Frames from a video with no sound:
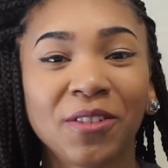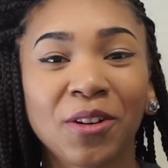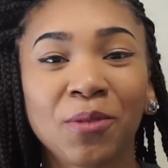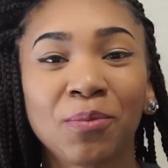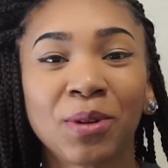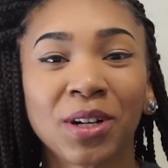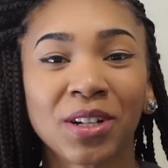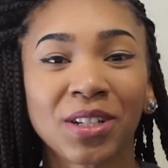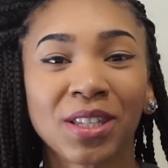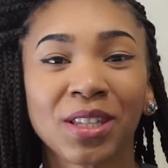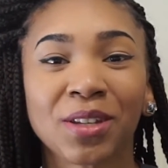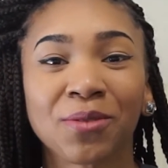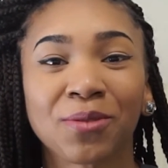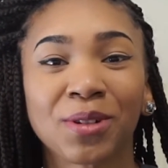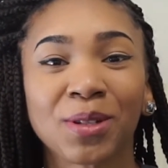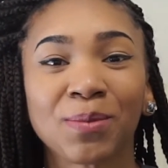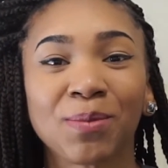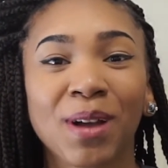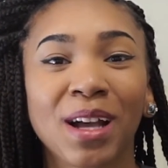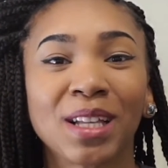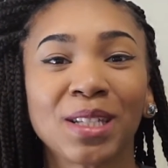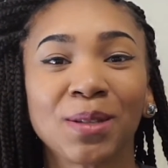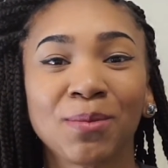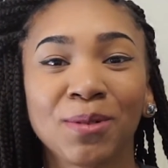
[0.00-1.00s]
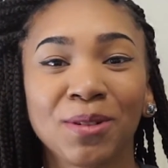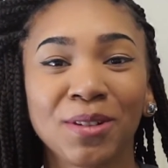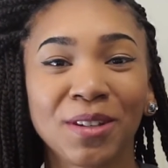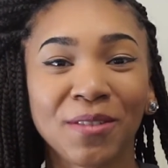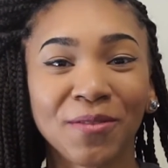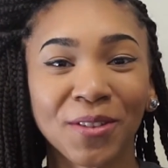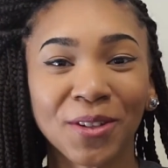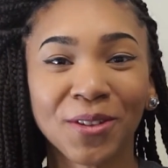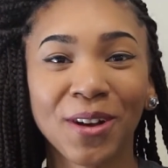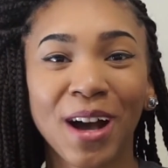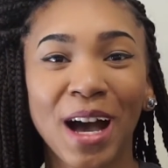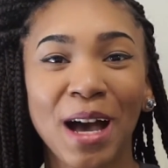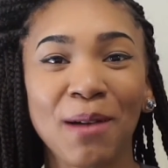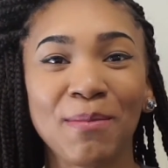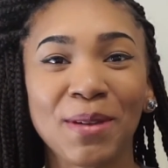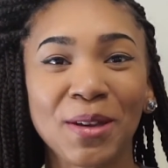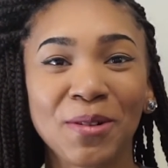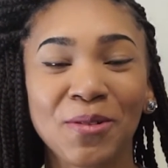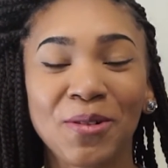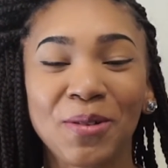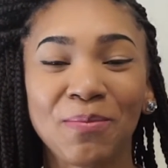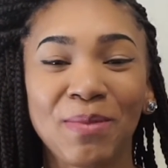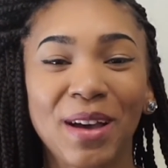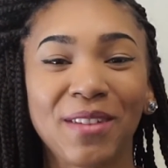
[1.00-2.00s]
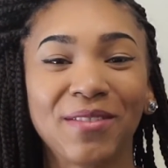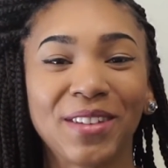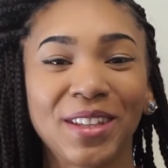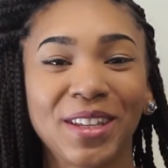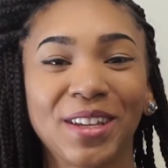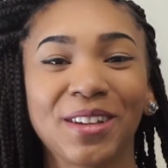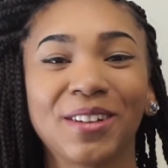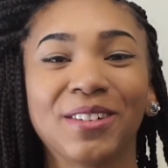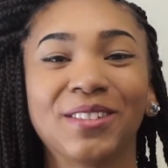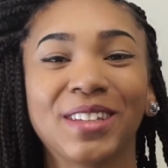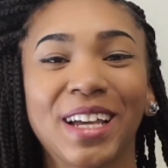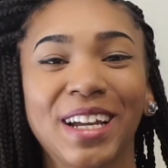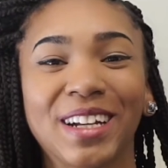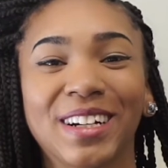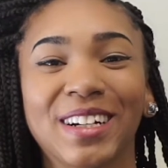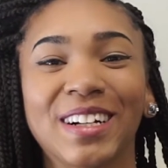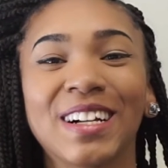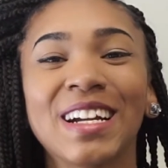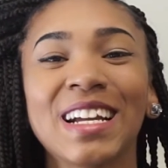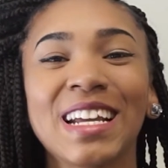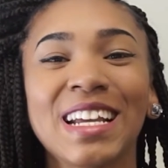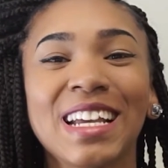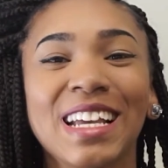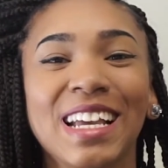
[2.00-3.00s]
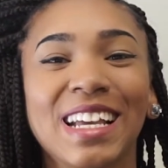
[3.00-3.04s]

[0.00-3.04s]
feel personally responsible if you comment on my video later